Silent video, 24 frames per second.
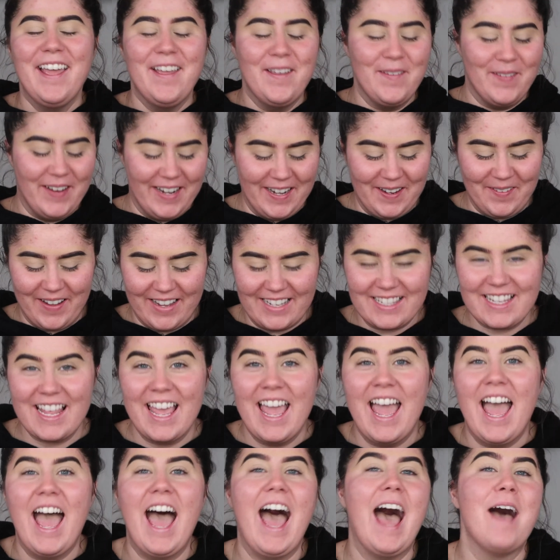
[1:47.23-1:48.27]
But anyways,
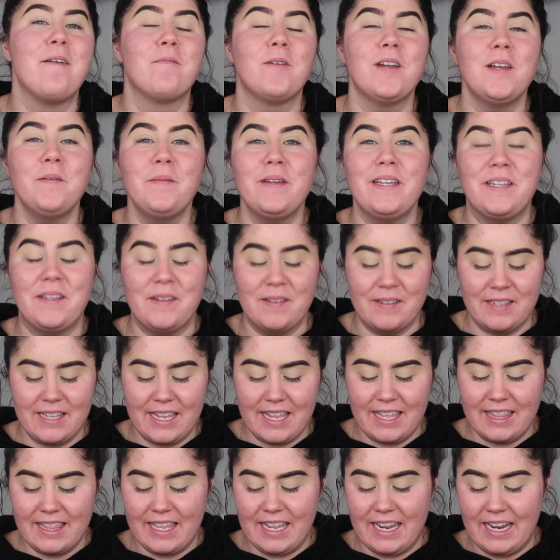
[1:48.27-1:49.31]
I'm going to be
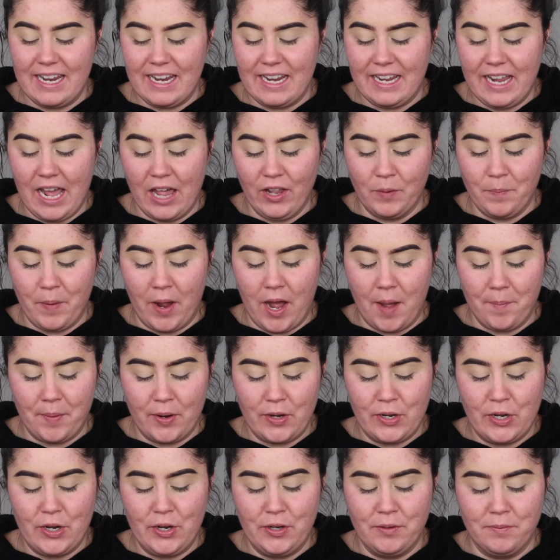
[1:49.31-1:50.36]
using the Colourpop
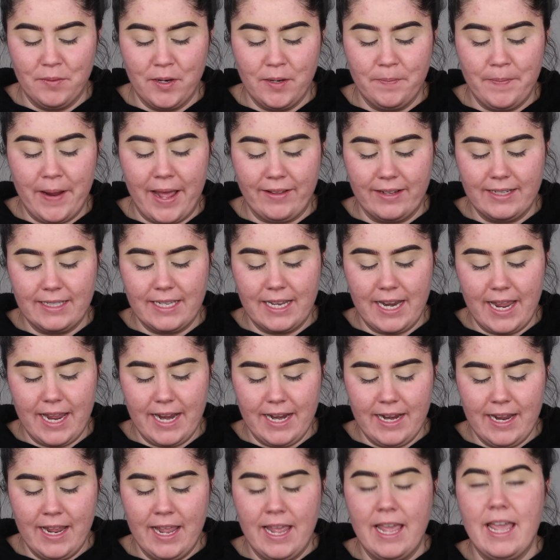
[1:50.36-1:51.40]
Nude Mood palette
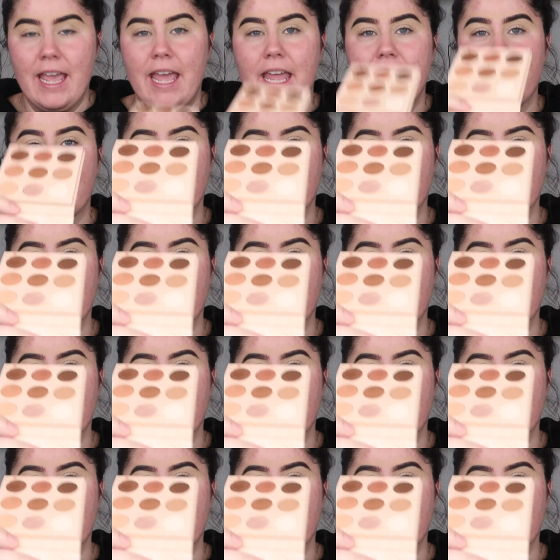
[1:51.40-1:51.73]
today. It